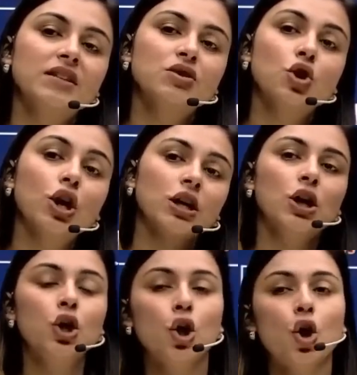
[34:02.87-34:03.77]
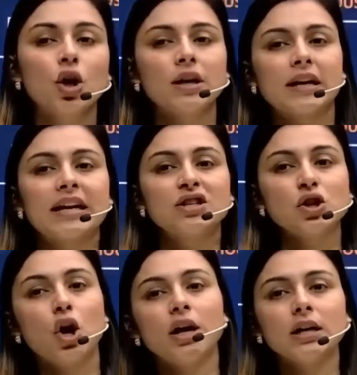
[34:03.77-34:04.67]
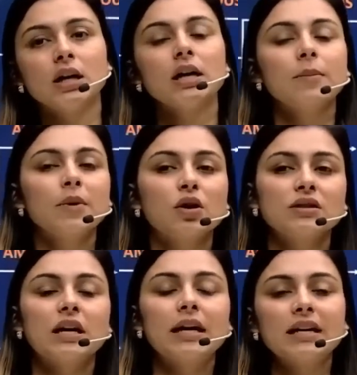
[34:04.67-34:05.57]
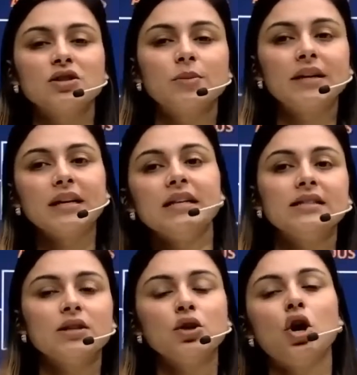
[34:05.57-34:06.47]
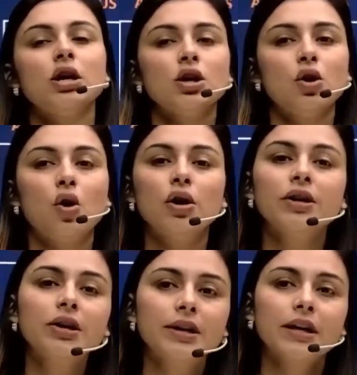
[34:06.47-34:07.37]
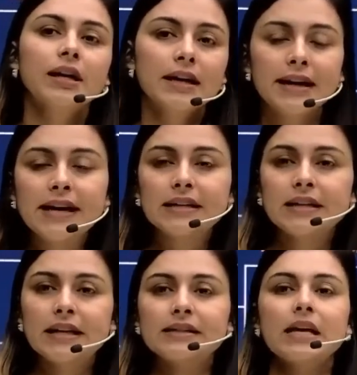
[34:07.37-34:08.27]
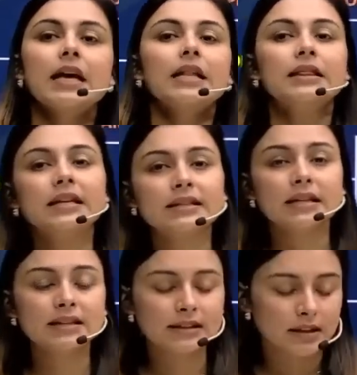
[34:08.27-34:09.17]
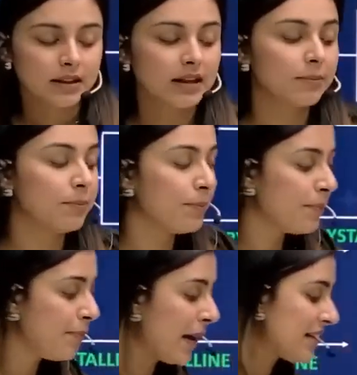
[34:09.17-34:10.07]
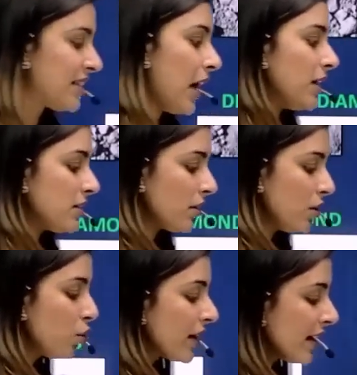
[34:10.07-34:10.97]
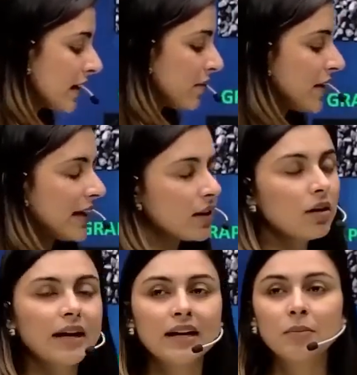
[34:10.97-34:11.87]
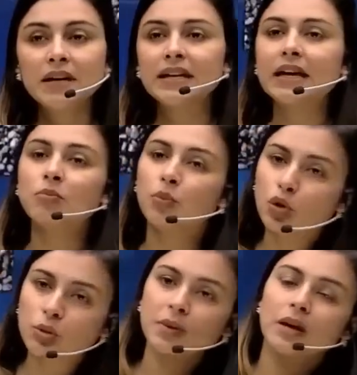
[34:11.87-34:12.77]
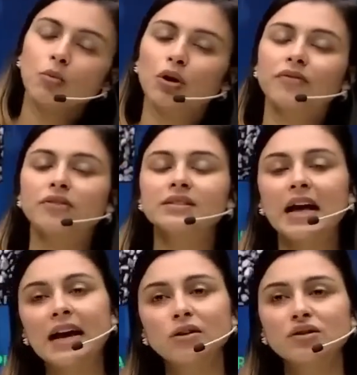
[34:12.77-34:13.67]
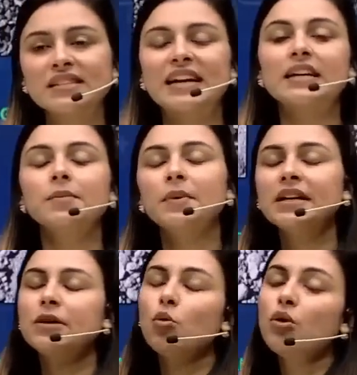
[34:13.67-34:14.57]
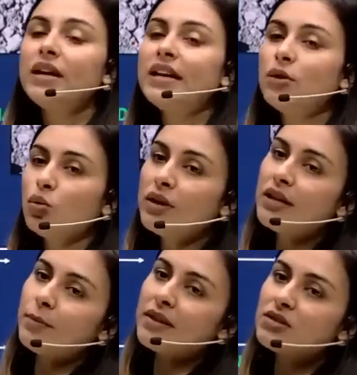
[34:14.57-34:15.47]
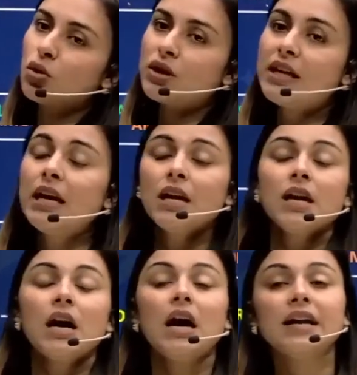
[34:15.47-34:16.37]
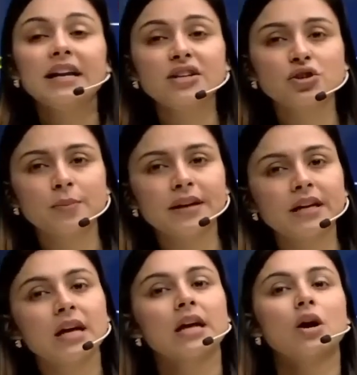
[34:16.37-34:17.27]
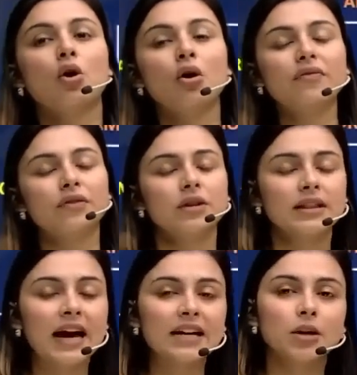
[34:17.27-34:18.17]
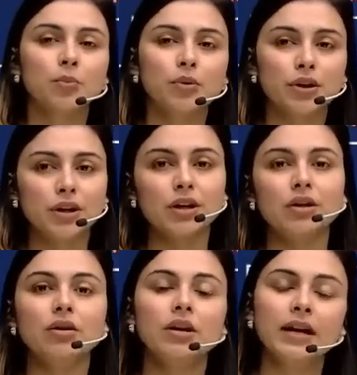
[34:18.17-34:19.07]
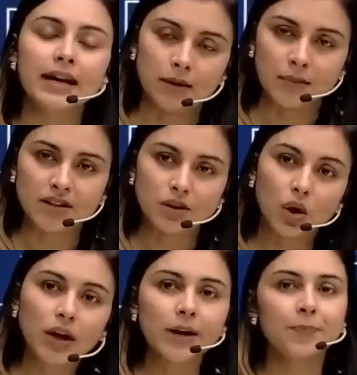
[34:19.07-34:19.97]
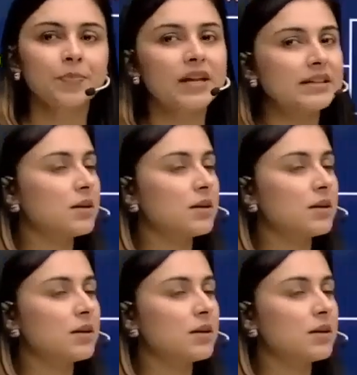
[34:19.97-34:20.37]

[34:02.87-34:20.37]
is not long range order, because the arrangement is not ordered, right? Yes, this is the best answer you can give, that a element can both be amorphous and crystalline. It only and only depends on the arrangement of that particular element. Okay, yes,